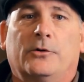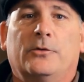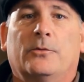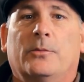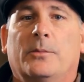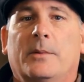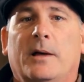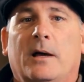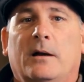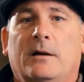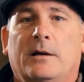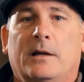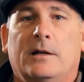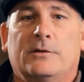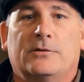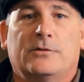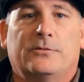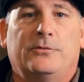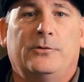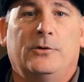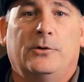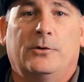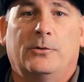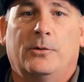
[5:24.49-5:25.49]
to them about it and
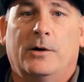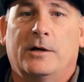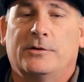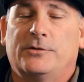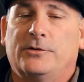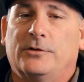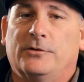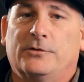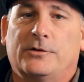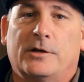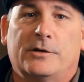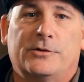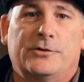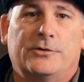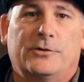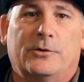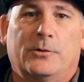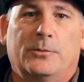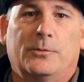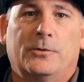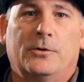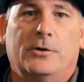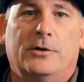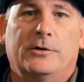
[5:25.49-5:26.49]
answer a few questions, I
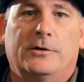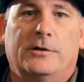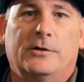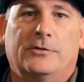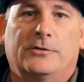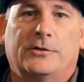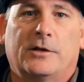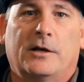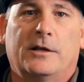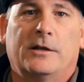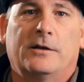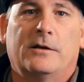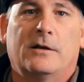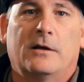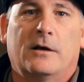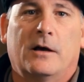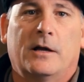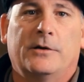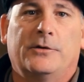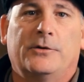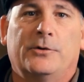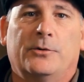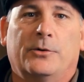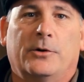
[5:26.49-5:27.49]
sure would, because
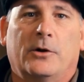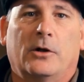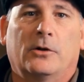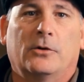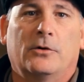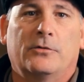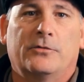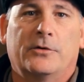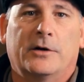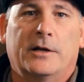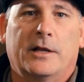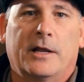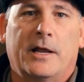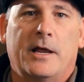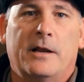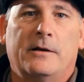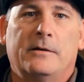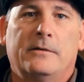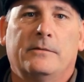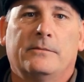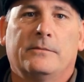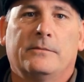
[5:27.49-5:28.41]
I'd do it all over again.